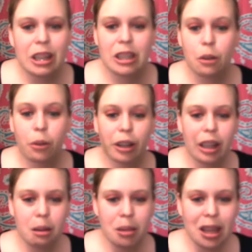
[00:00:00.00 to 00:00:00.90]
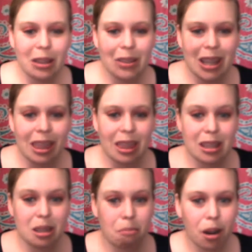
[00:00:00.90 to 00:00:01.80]
So we're going to be using
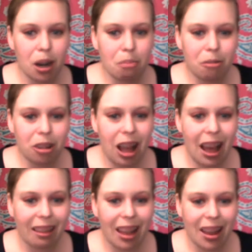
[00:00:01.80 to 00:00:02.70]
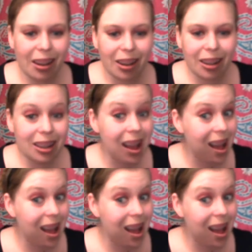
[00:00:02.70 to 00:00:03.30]
this purple eyeliner,